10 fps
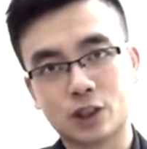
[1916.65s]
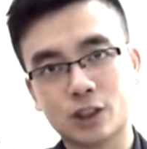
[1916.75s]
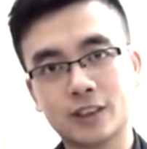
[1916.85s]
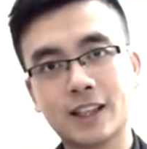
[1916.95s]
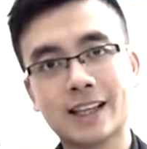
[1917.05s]

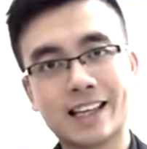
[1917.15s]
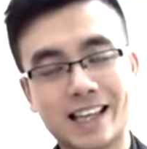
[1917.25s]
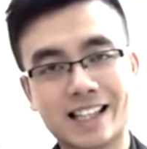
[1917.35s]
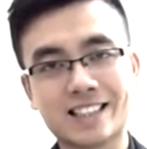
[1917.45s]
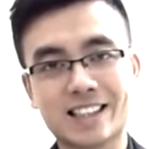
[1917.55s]
on
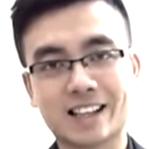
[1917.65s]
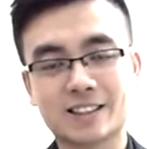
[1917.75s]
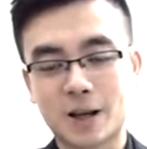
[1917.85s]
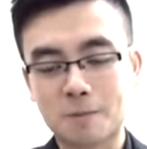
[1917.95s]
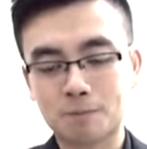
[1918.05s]
in the
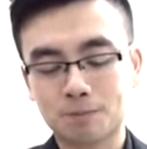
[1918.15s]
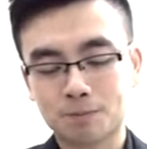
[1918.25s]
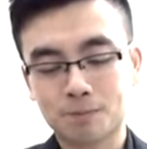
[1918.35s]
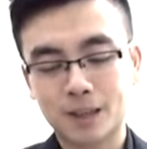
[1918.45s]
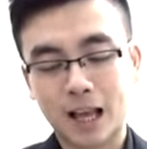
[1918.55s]
Excel.
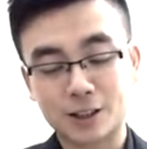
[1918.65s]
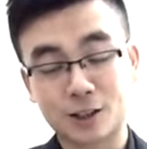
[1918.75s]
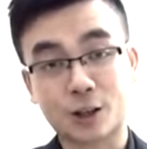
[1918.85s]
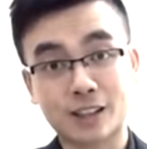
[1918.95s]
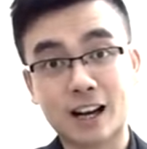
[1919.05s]

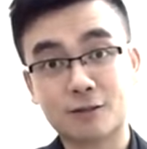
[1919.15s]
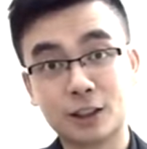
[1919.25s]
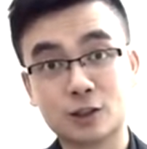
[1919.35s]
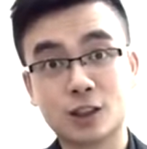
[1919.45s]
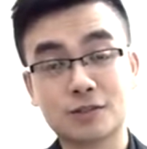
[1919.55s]
So that
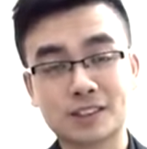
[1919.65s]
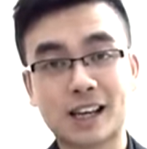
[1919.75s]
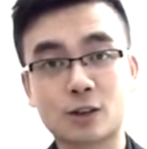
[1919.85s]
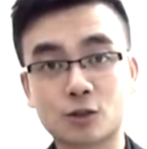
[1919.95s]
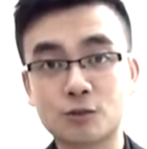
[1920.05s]
finishes off our
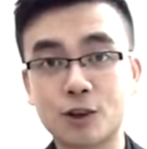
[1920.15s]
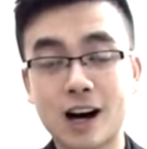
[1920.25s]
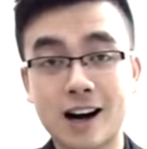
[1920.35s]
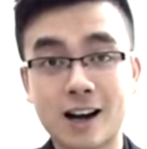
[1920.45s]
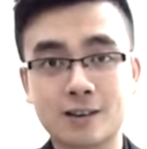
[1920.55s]
section for
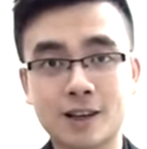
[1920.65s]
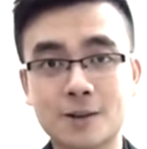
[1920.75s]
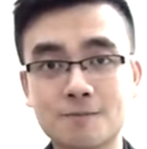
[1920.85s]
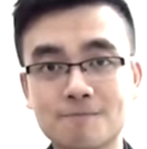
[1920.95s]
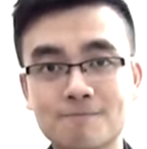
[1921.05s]
I R R.